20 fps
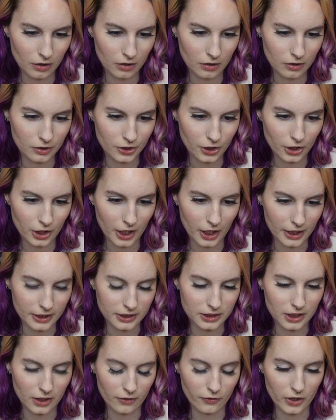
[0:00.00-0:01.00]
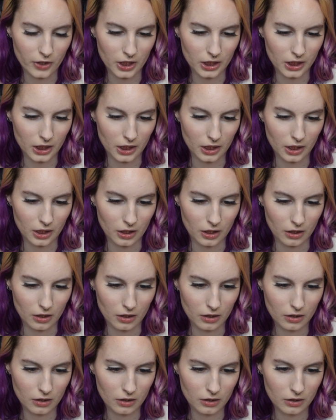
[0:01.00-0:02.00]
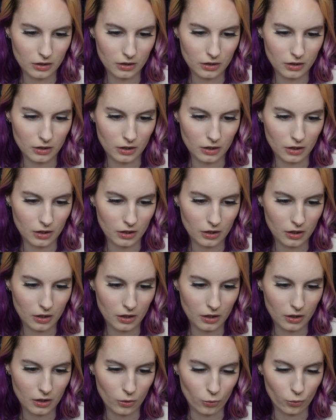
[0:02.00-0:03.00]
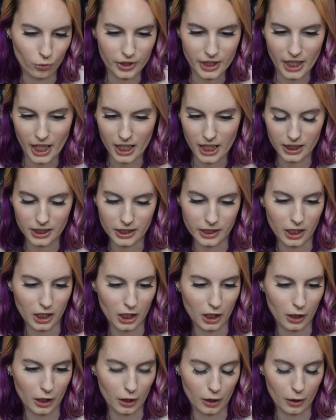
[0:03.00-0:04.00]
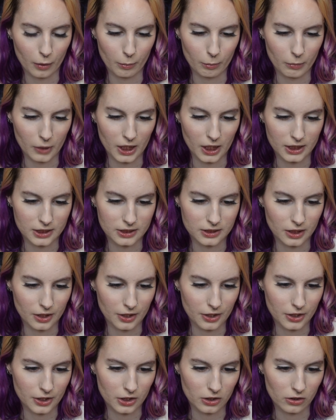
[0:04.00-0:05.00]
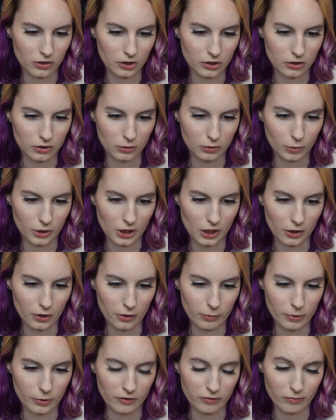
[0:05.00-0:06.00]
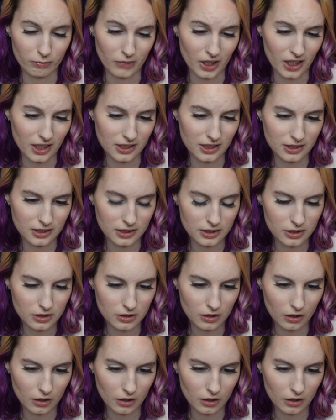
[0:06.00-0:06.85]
So yeah, it's definitely reality meets ethereal with a little bit of mess.